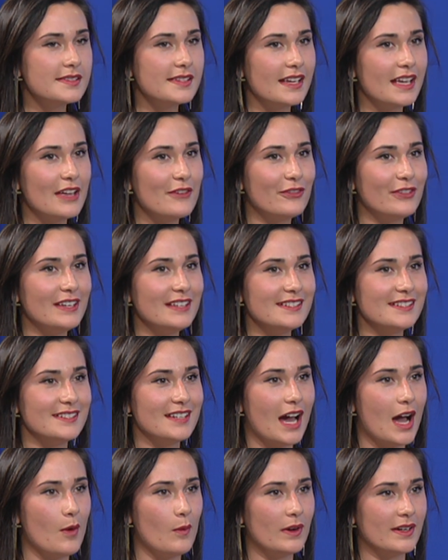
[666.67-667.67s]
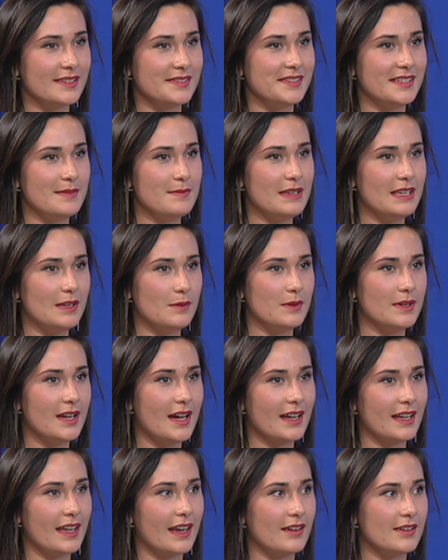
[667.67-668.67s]
if he did not want to see me, he would not
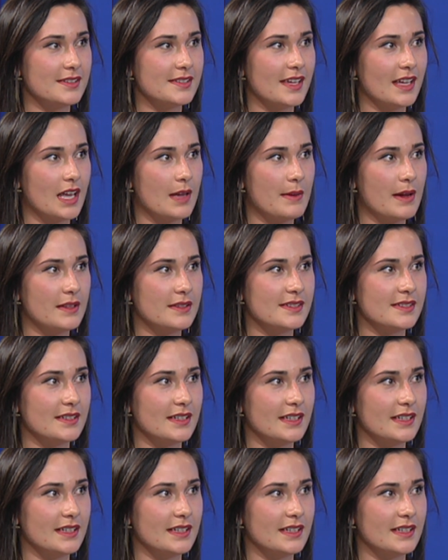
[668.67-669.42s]
care to say come out tonight.